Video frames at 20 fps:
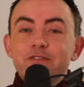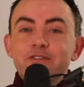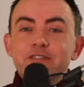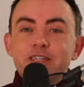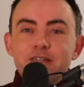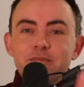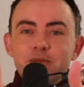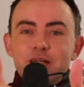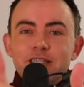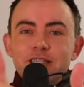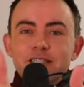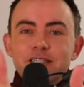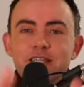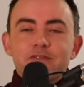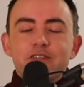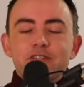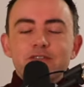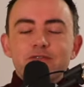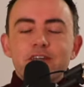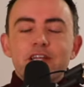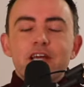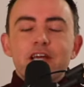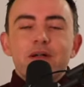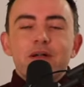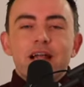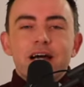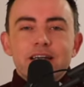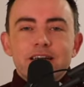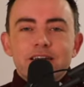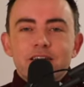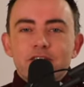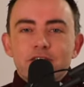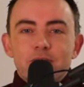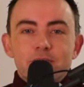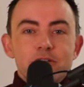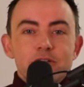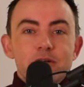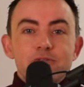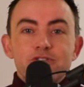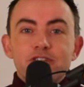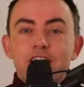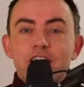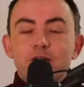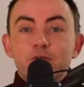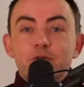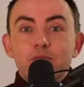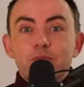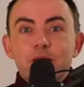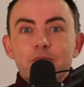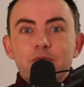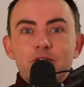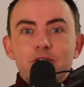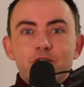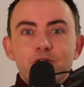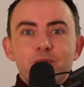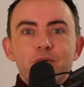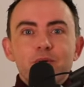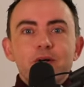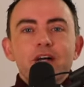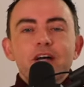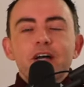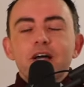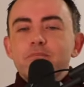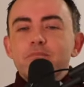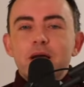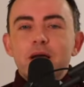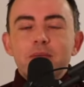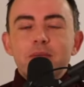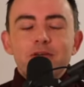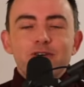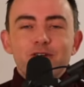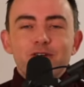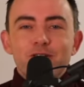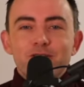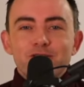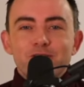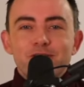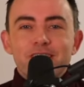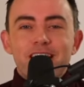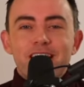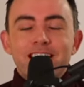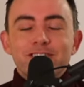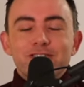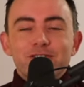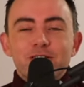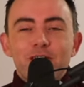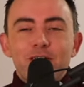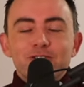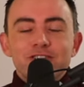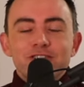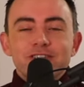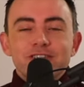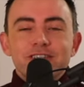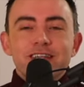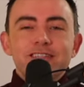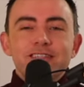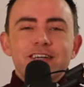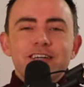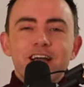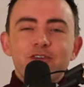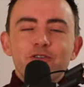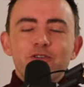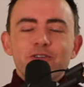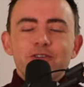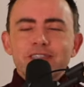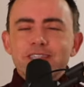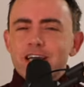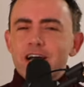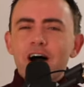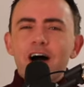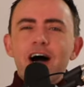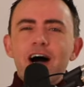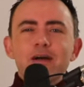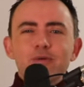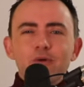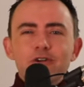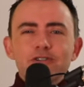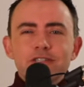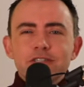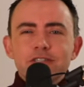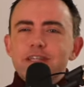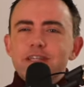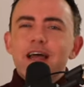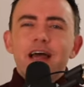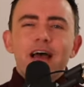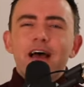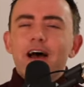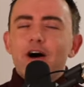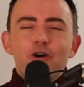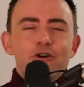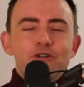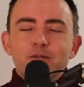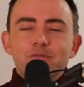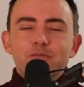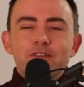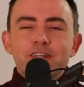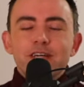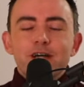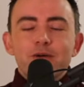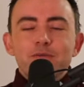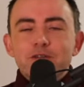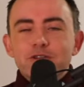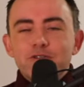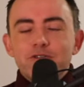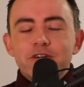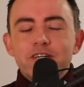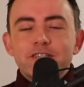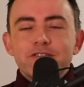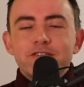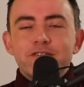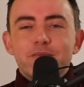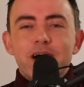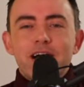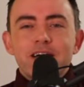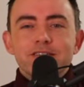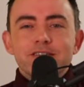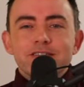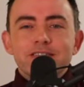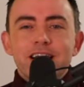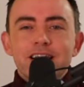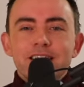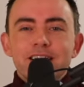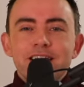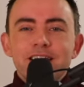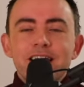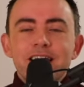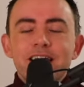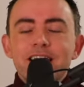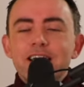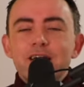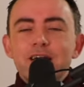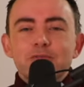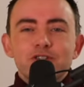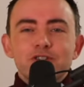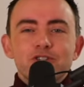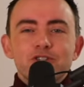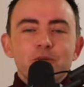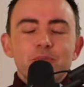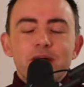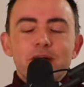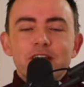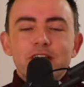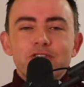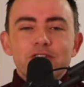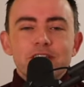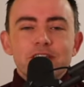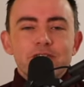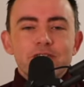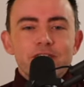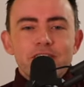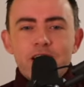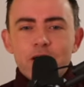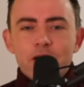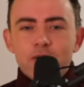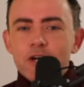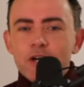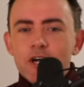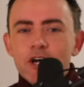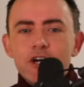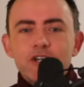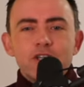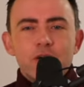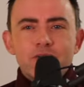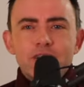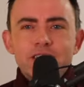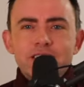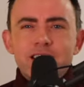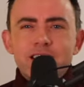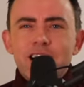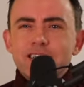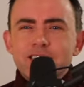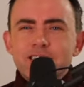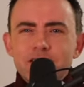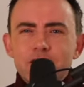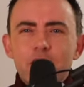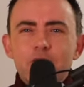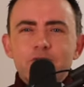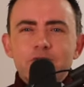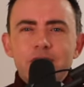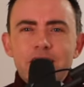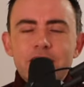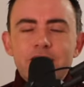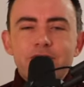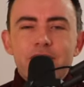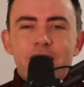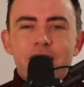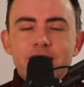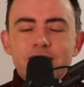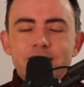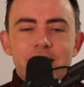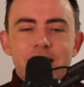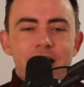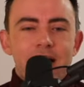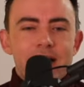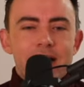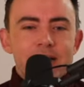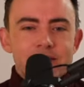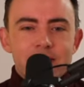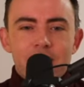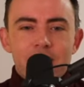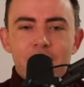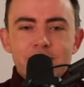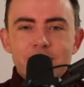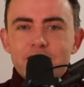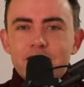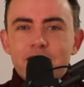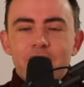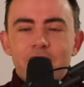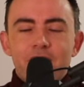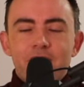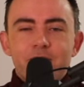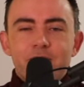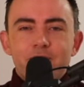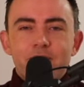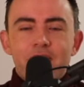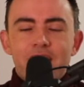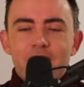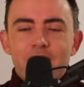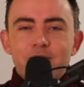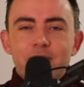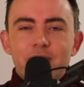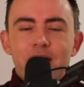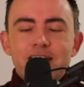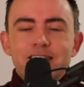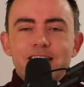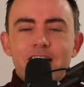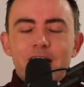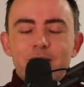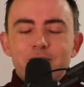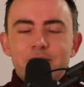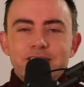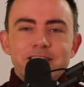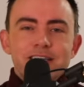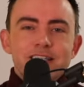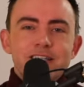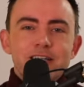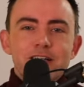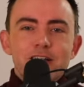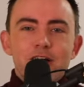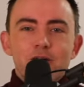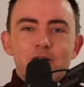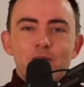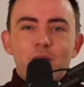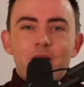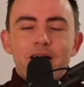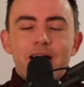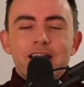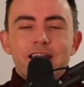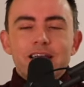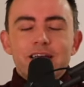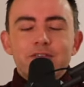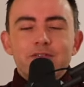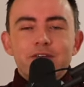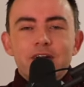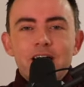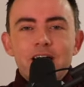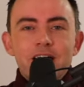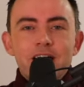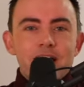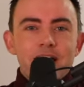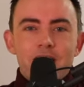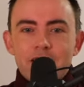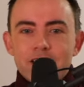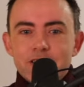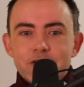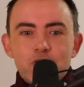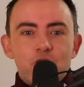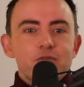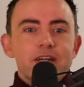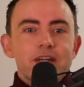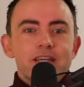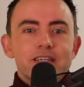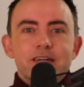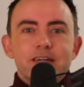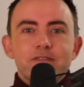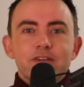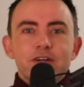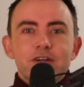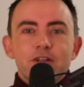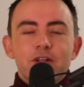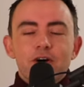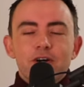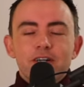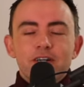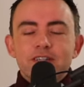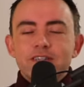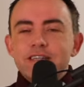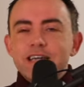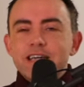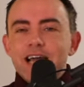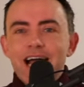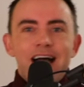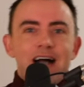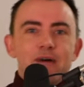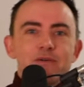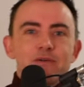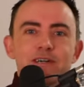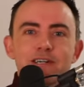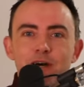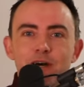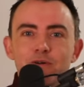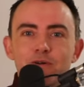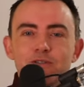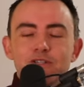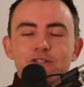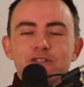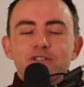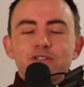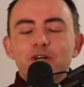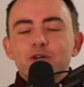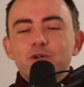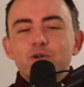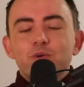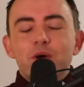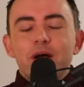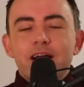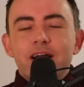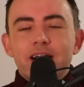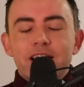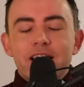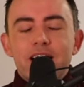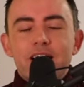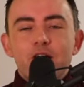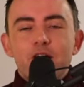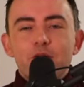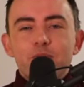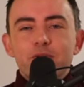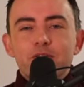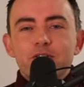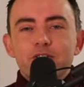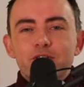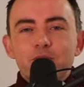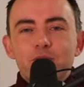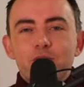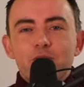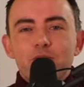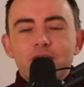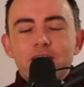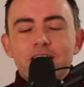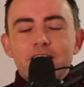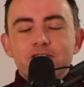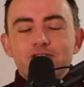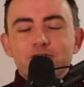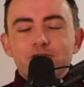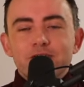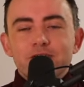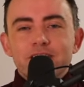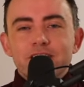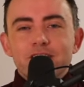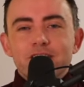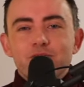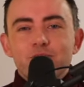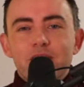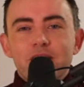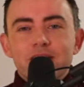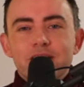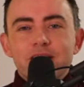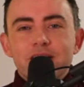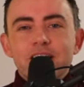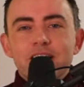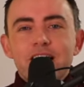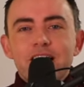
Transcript: you did, please give this video a like and a thumbs up. Share it with people who maybe you'll go to an IELTS coaching center and you can say, ah, oh, I watched this awesome video with Chris from IELTS Daily. It was a super interesting video. Don't these classes go really fast? I start um, at my time, it's six o'clock where I live, and it's already seven o'clock, and the hour goes so quickly, and I hope that you all enjoyed it as well.